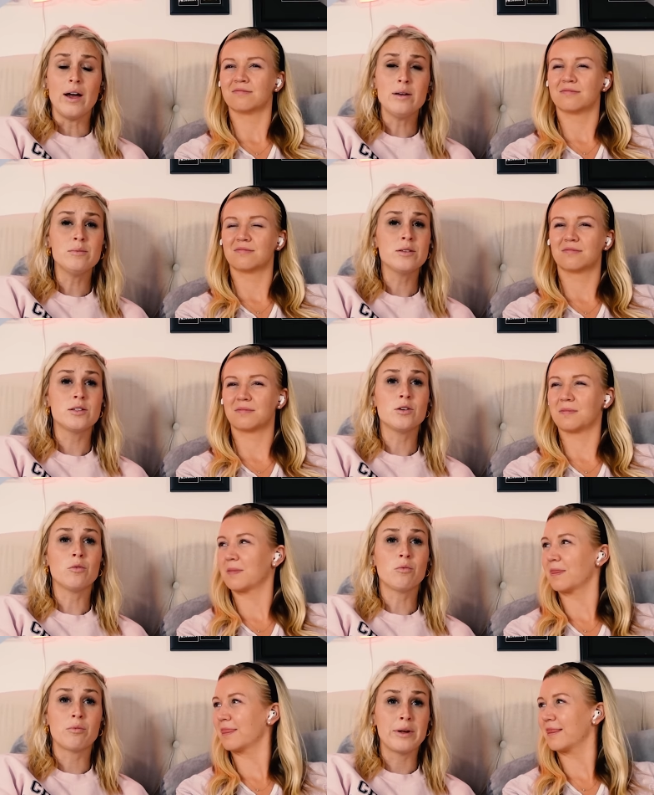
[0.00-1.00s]
Speaker 1: I am
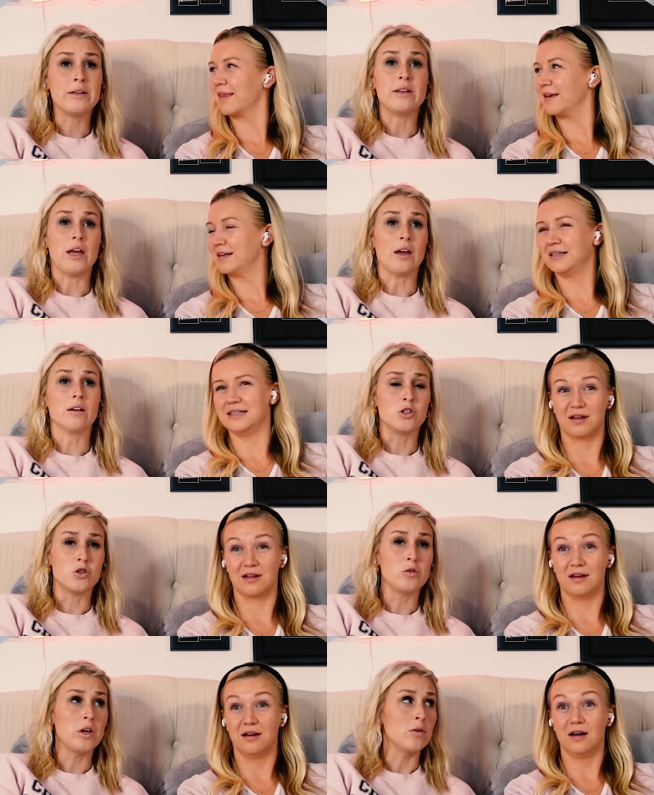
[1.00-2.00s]
still reeling, but
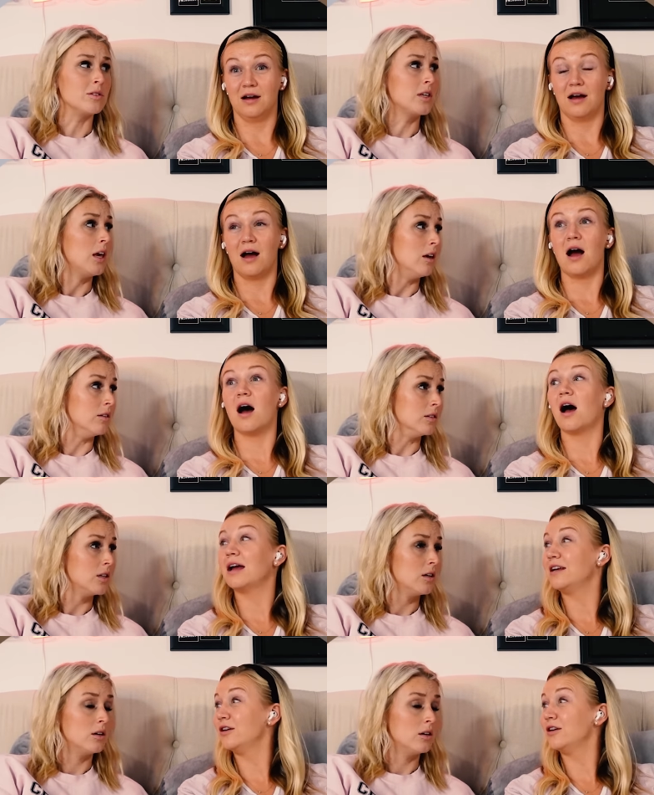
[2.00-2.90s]
Julia was killed. I